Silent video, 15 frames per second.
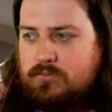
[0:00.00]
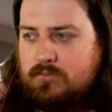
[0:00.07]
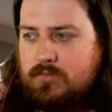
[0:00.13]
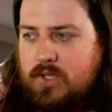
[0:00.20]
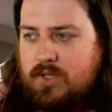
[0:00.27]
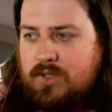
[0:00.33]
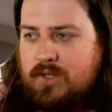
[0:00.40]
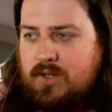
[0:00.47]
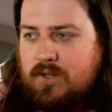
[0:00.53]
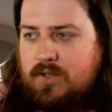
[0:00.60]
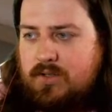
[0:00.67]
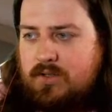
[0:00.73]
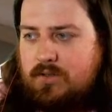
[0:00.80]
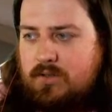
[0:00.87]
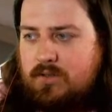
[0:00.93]
Next
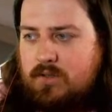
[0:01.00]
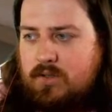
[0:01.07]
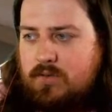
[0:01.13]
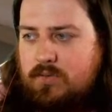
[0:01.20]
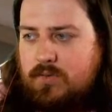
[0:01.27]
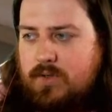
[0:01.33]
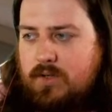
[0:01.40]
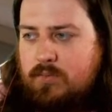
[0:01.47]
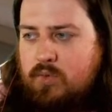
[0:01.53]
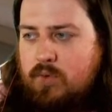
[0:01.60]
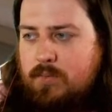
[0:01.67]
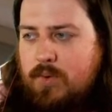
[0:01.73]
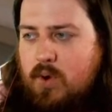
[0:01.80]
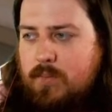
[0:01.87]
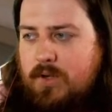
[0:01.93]
area. Oh, we'll find more
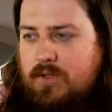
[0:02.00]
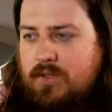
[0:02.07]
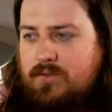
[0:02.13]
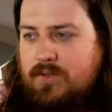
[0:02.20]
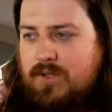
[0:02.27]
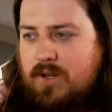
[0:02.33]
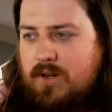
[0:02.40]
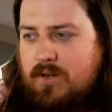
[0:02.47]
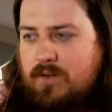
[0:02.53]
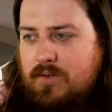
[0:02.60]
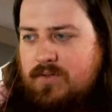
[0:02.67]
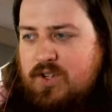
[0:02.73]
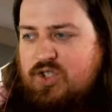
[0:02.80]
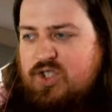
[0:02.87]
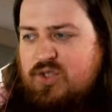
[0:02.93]
Pokemon living there.
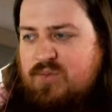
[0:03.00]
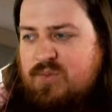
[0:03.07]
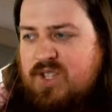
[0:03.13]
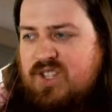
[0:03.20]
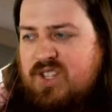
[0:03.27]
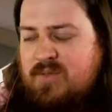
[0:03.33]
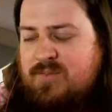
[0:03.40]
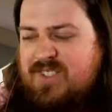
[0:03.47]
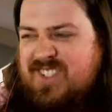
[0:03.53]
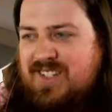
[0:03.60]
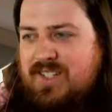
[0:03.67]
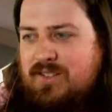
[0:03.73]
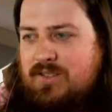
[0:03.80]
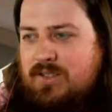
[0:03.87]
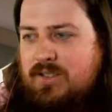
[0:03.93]
Fearsome than the
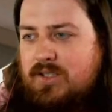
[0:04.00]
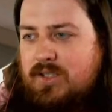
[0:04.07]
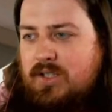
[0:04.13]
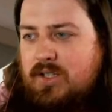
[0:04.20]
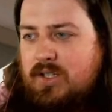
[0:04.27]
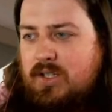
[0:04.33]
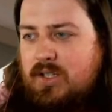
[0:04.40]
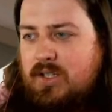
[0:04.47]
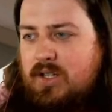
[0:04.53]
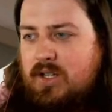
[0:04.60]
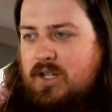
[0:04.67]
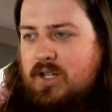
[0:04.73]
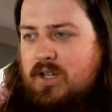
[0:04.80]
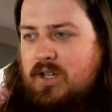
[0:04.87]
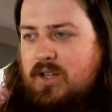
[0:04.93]
Obsidian
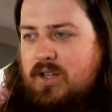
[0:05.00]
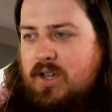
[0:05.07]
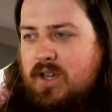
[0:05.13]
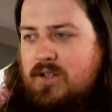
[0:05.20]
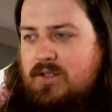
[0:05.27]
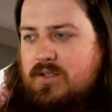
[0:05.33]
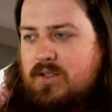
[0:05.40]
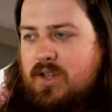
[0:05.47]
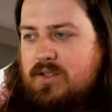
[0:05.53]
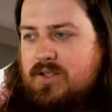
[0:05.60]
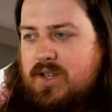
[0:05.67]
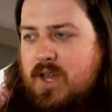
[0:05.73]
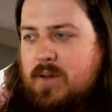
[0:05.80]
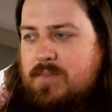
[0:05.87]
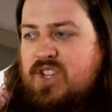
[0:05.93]
lands.
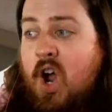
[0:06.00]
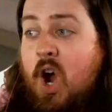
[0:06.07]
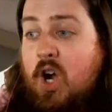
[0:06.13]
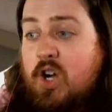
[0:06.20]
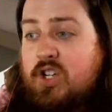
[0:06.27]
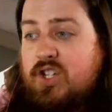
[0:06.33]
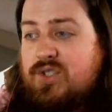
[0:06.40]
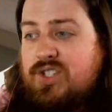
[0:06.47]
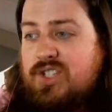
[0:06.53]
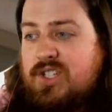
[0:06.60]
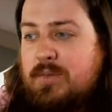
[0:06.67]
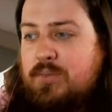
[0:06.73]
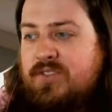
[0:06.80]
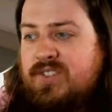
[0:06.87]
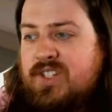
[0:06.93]
Landscape is harsher,
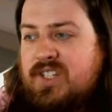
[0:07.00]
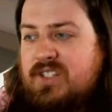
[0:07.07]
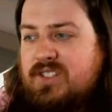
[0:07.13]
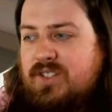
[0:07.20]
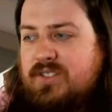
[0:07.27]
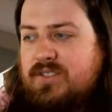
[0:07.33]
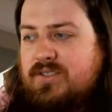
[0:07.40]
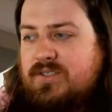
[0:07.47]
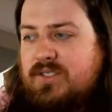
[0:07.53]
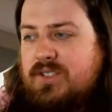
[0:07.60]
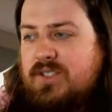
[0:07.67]
steep ravines, cliffs.